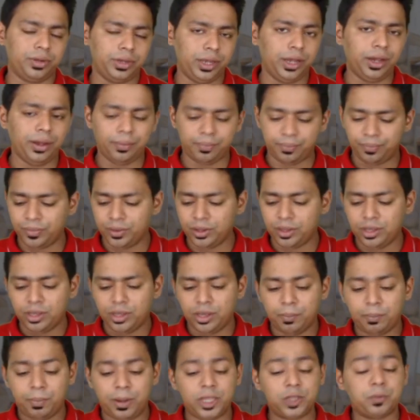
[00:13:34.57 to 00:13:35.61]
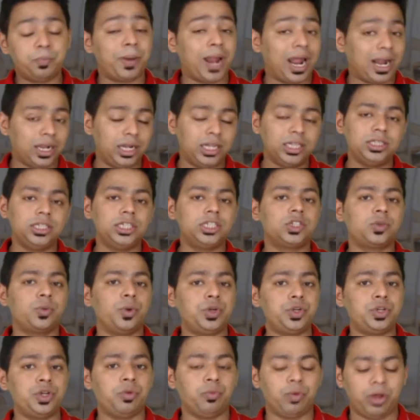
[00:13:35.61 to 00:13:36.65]
Yeah, please practice this
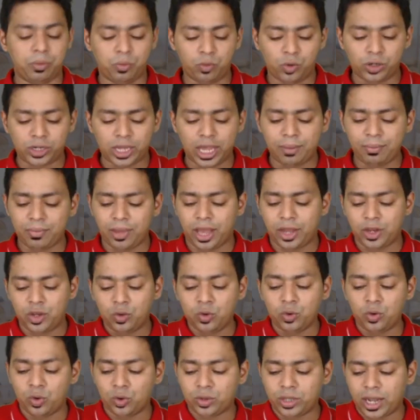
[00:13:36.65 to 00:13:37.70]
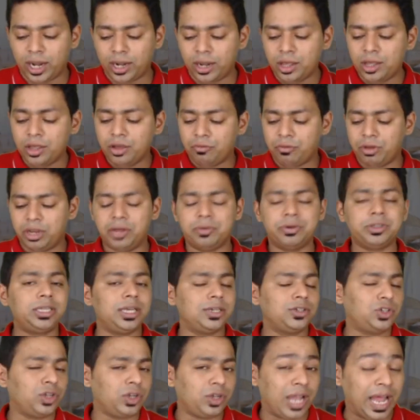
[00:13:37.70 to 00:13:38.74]
question one more time, and you know that whenever
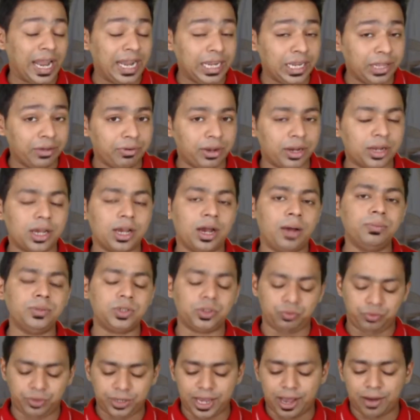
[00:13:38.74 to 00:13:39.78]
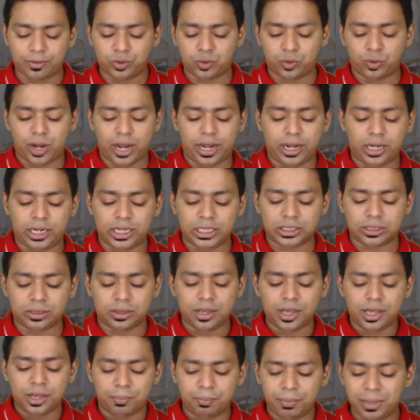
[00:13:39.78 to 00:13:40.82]
section 91 comes, we have to write this
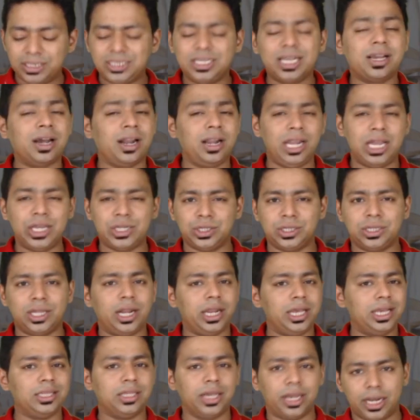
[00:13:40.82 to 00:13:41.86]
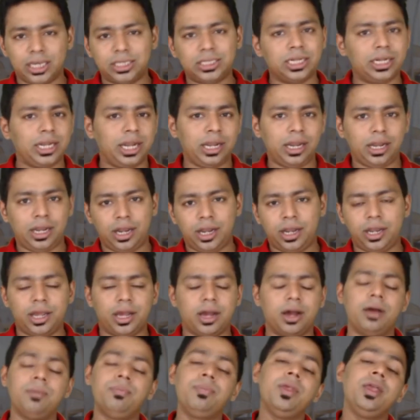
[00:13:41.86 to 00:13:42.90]
basic condition, that he is a resident in
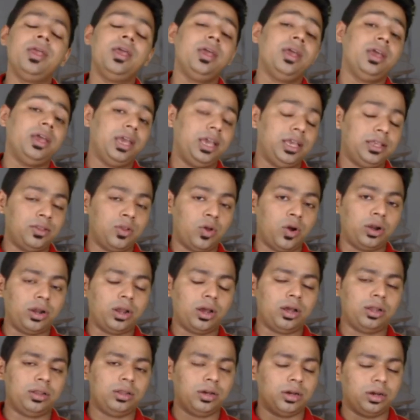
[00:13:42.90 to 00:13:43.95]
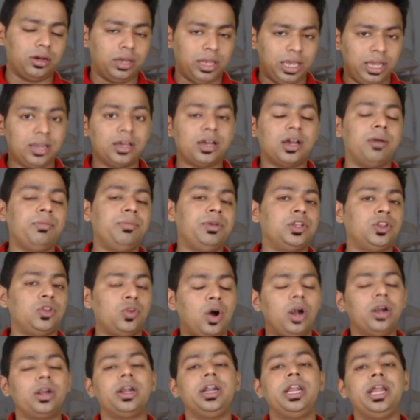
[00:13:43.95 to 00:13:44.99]
India, he is not the income is
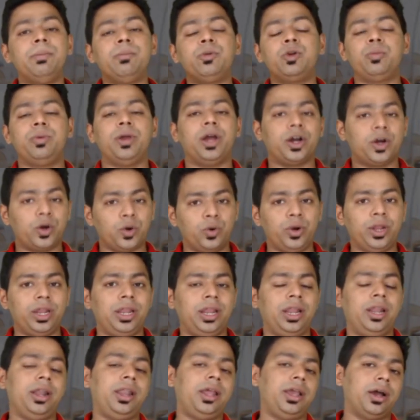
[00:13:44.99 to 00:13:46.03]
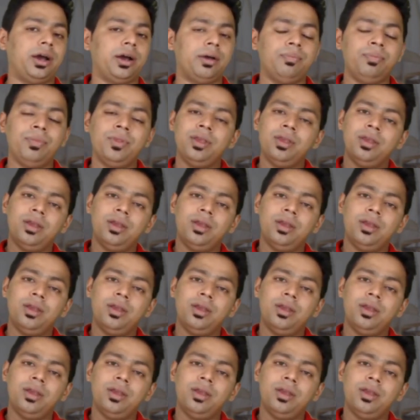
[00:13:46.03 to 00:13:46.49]
not deemed to be accrued in India.